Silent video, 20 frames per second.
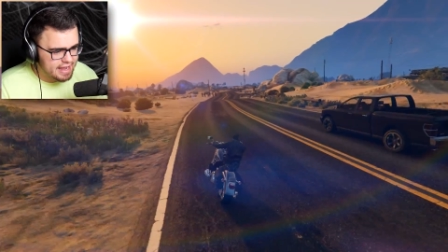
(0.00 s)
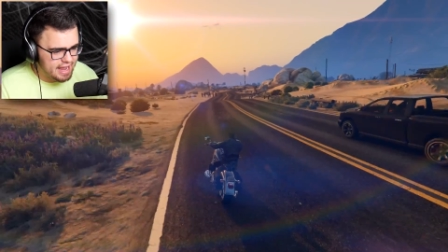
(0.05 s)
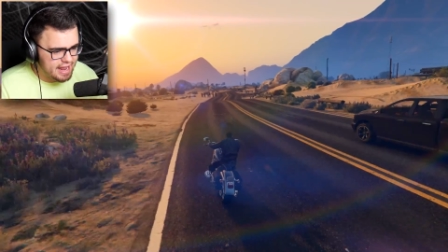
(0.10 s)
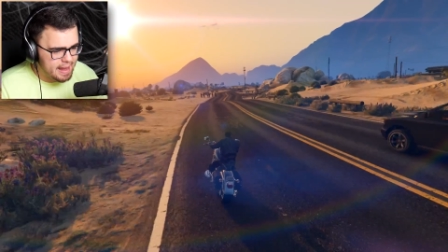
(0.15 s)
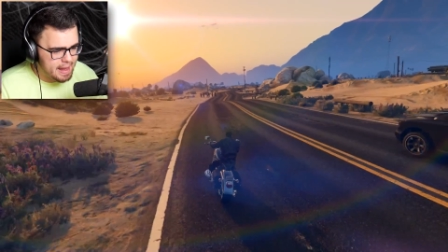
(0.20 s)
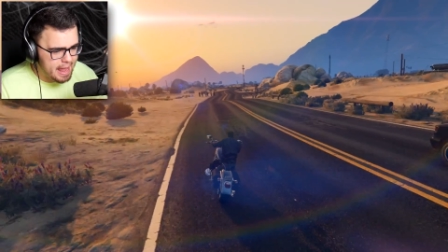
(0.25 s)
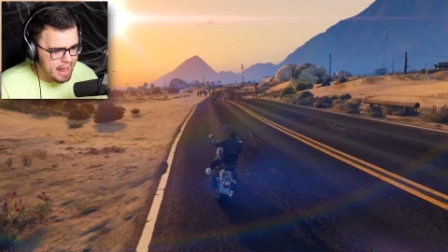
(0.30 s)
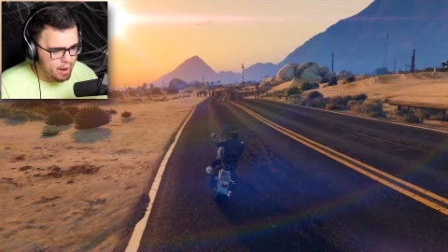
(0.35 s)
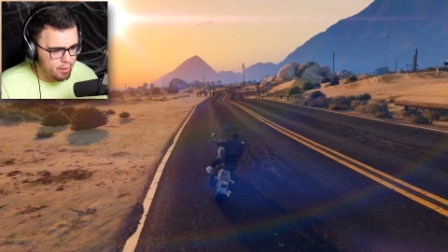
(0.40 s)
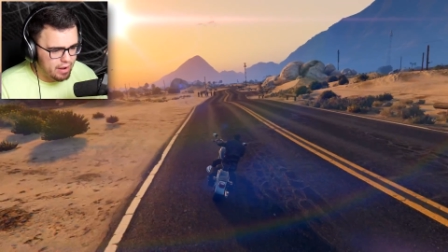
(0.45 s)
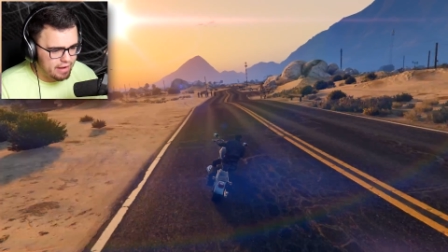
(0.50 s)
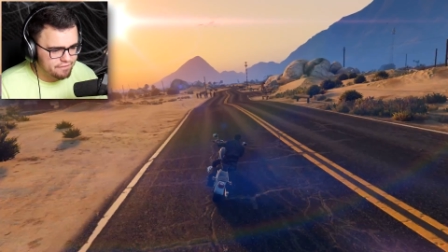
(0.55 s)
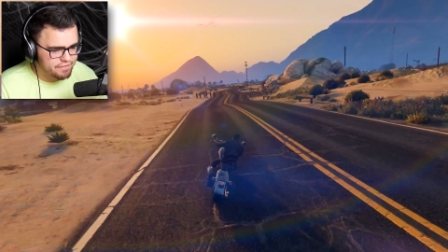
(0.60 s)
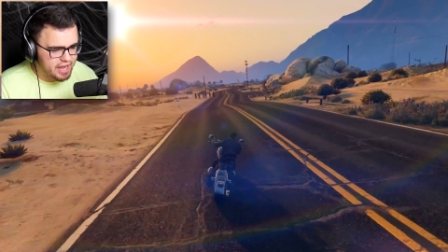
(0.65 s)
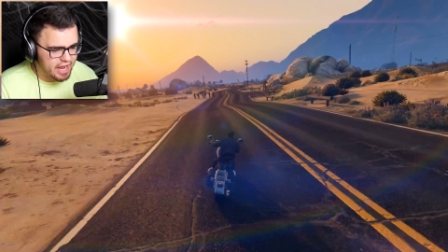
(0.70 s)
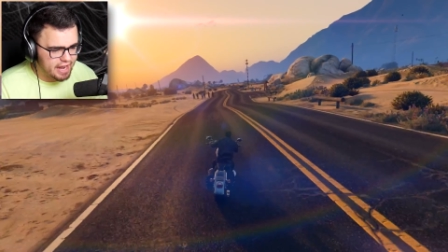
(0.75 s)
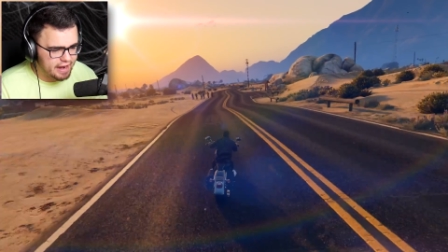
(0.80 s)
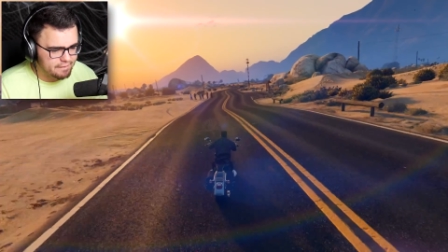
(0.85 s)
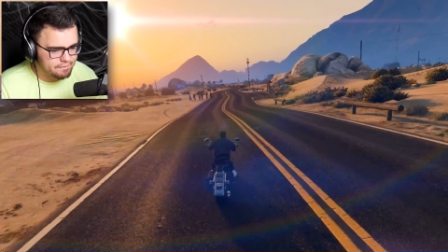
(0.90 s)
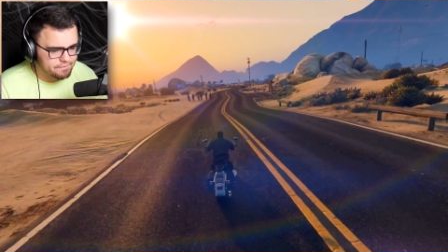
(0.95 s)
And now I've
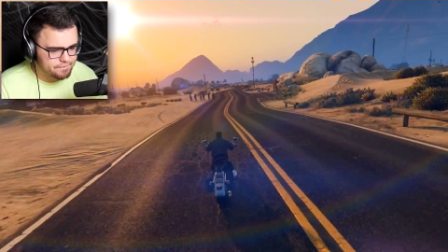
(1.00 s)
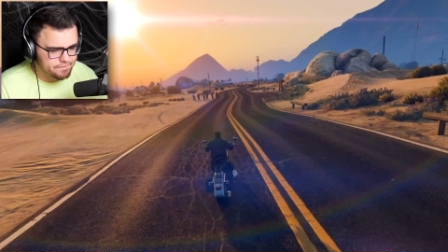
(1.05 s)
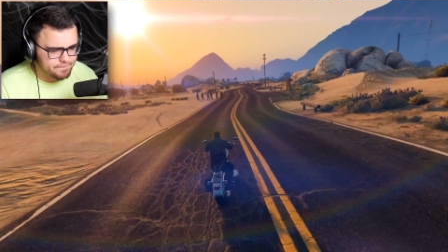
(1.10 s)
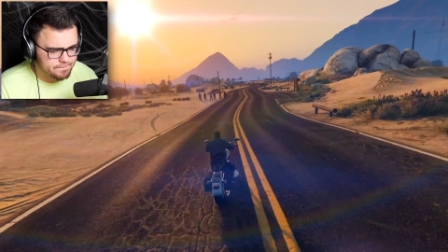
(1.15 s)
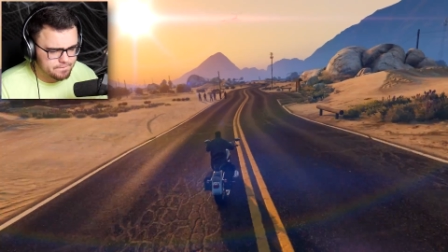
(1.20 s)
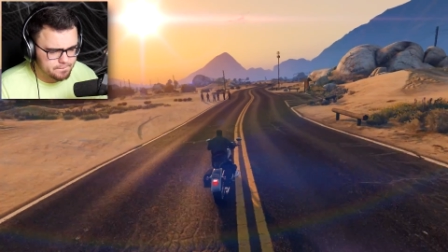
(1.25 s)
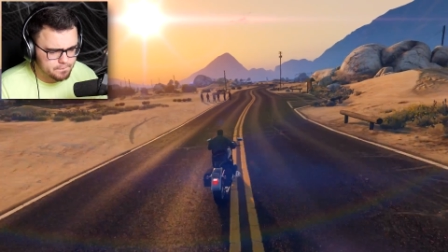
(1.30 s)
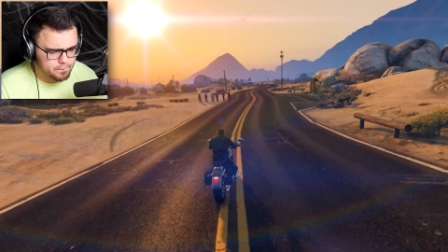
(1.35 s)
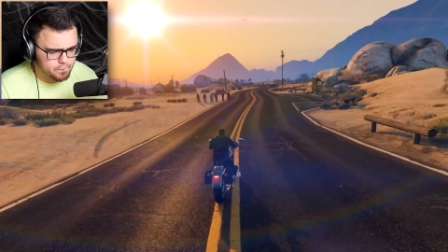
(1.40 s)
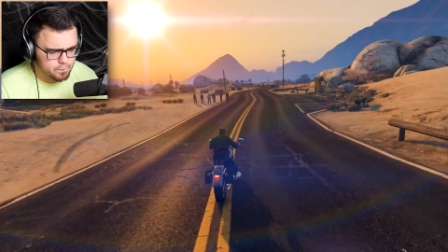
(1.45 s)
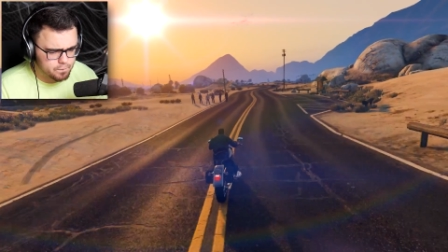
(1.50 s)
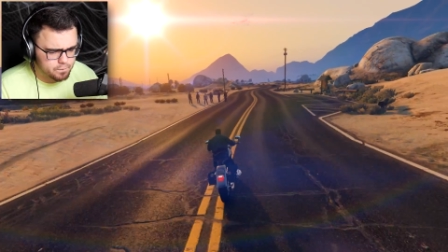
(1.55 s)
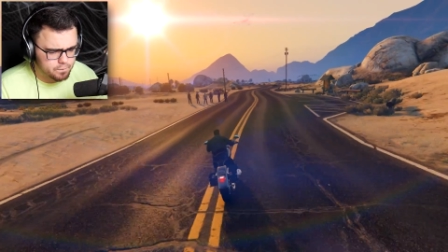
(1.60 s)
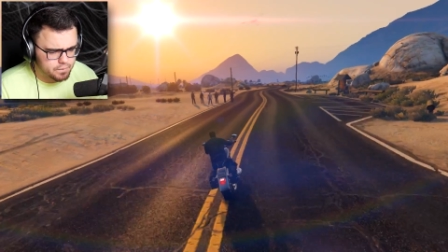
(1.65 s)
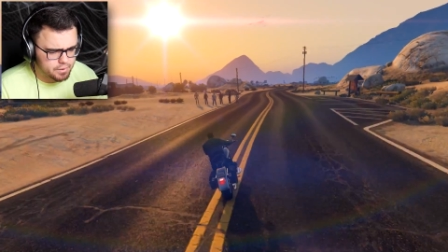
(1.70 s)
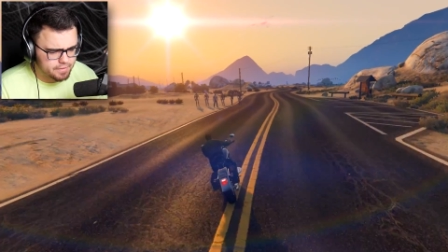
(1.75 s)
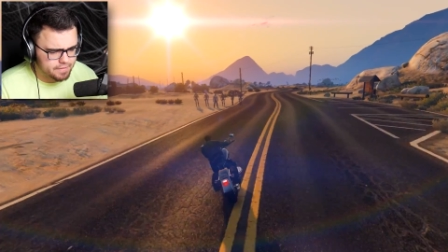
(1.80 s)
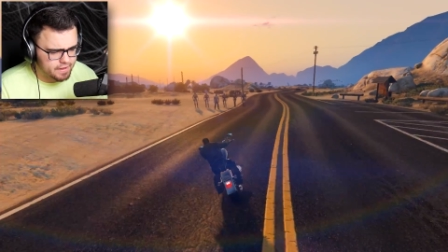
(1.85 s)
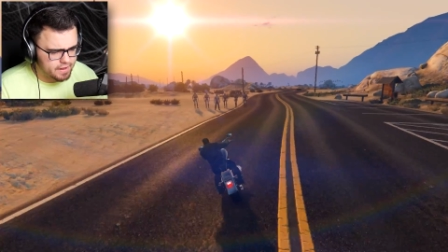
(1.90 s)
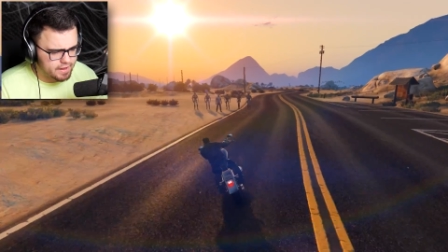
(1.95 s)
gotta...
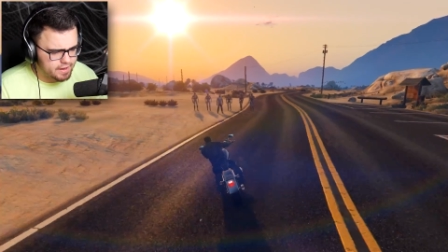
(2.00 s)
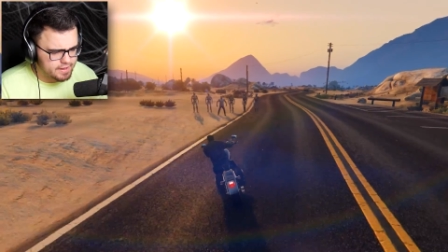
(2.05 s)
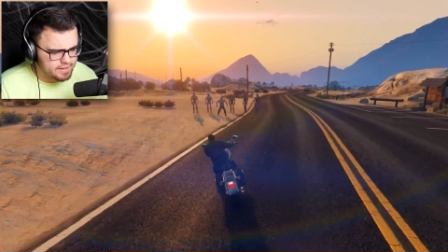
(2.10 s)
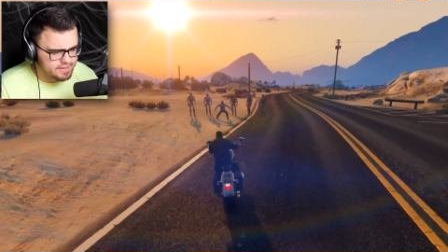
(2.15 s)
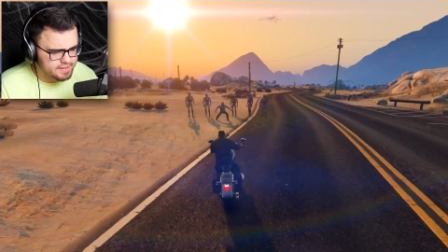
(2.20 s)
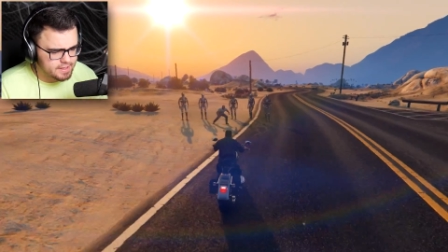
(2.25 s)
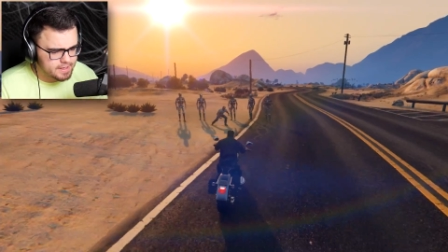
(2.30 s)
What the heck is...